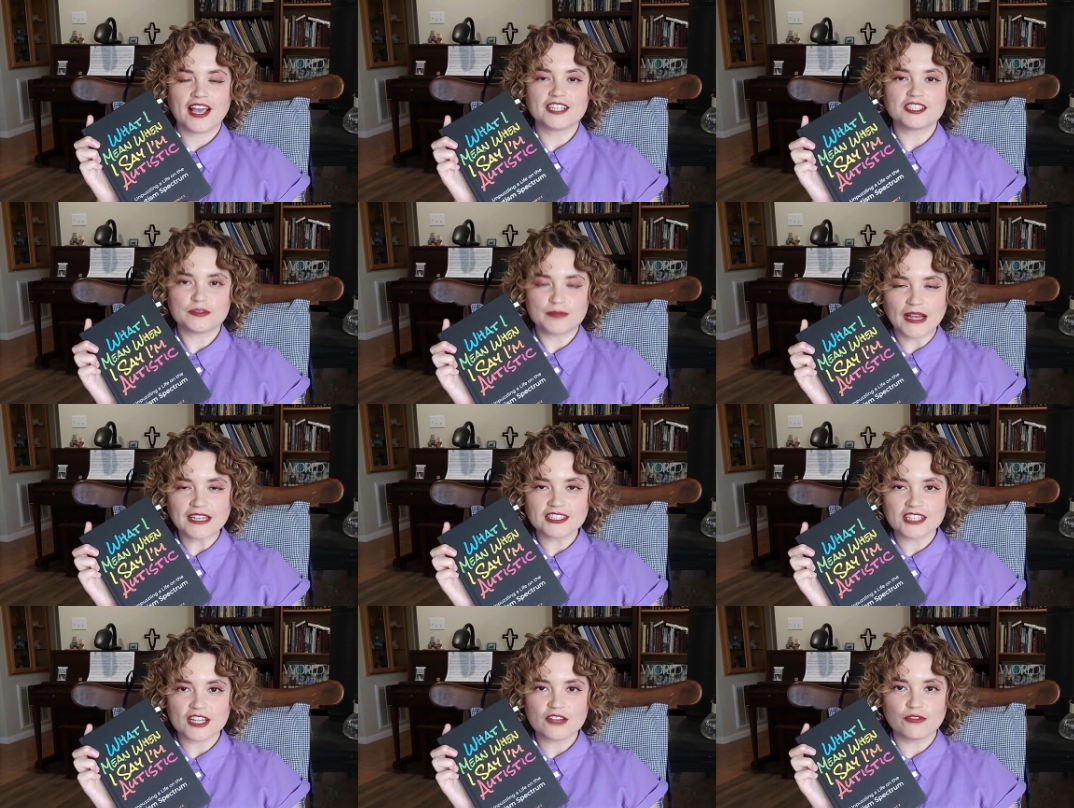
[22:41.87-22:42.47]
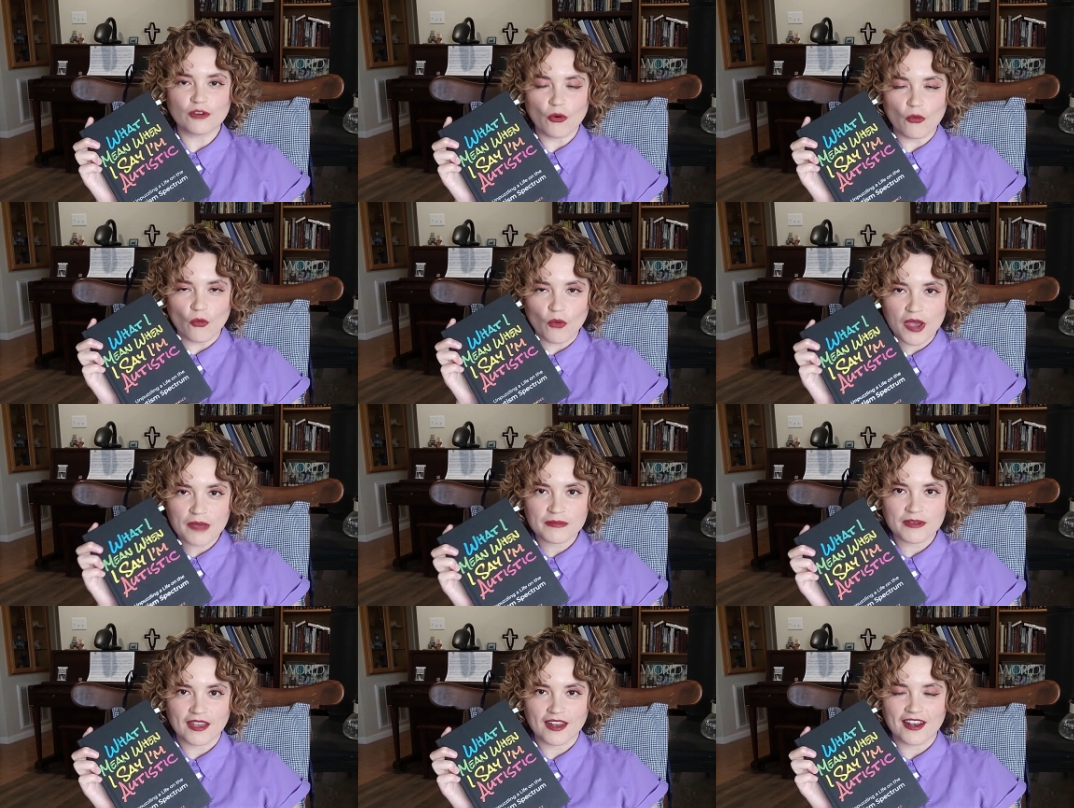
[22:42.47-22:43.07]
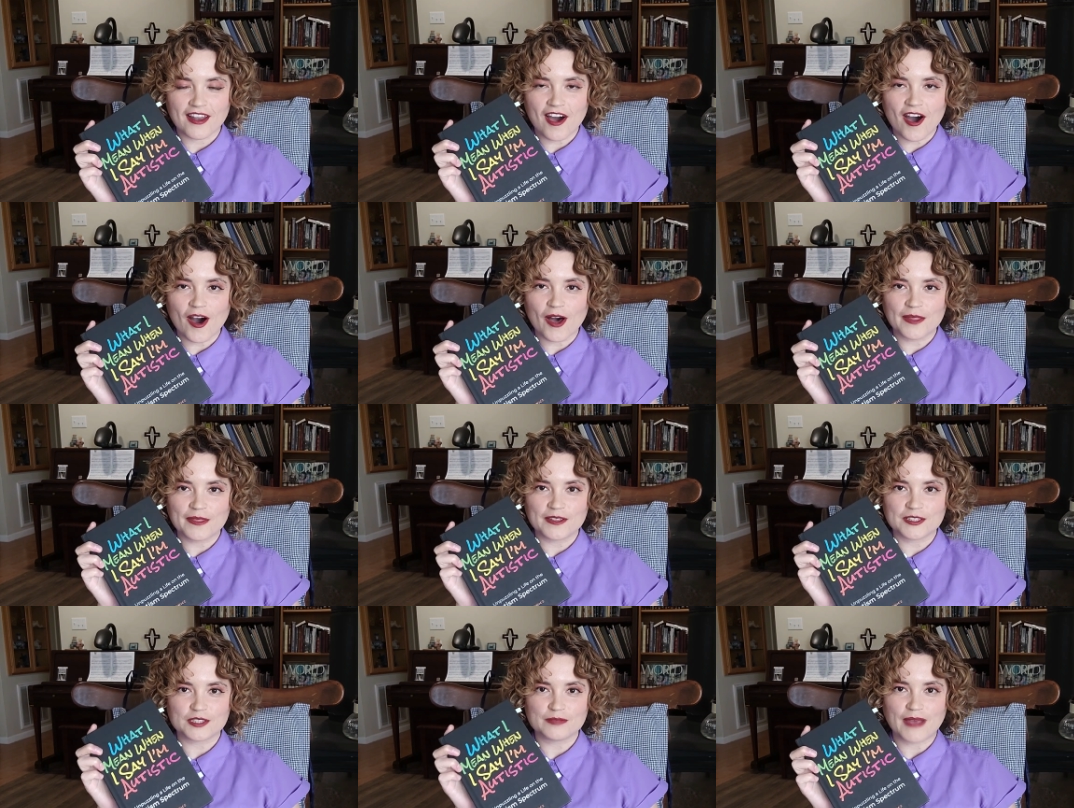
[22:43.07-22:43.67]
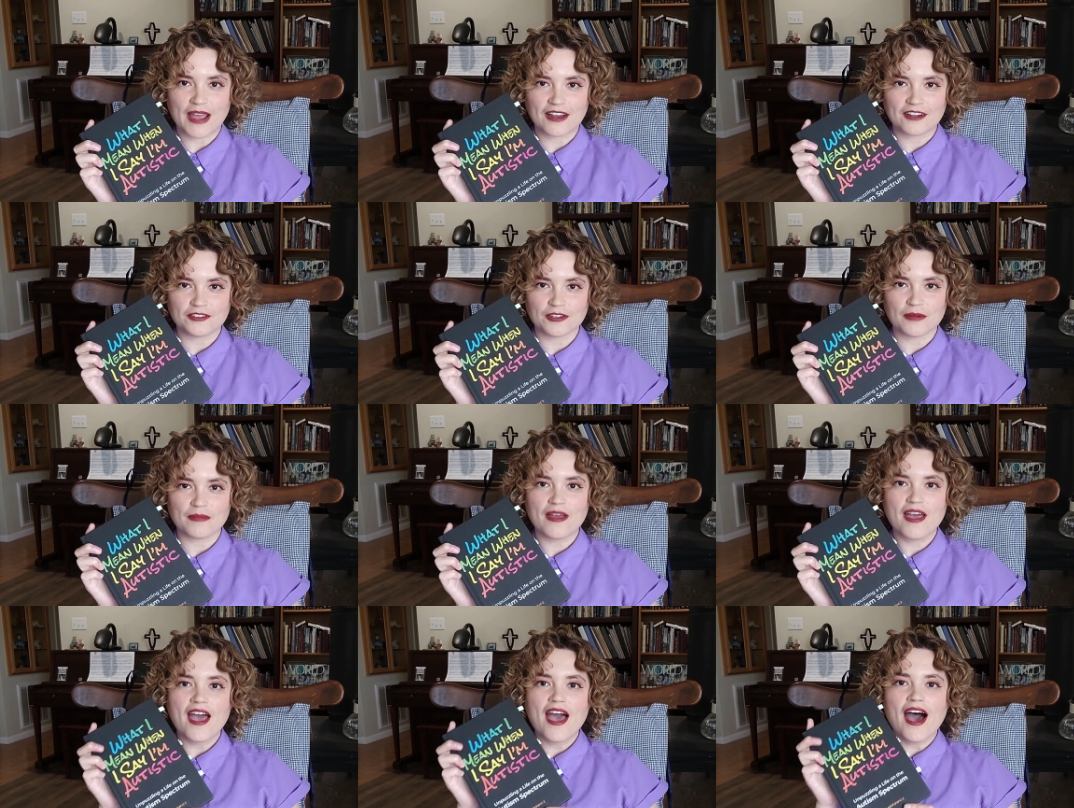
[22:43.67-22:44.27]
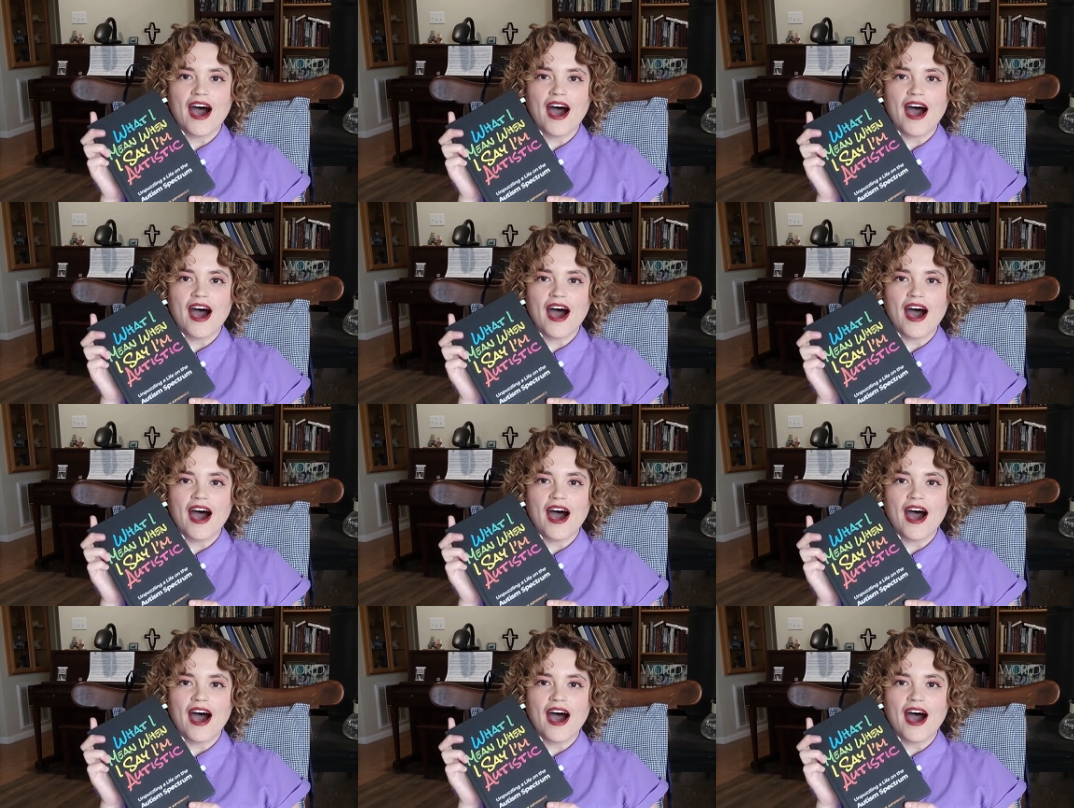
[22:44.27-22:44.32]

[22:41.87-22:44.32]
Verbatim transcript: especially for women on the spectrum.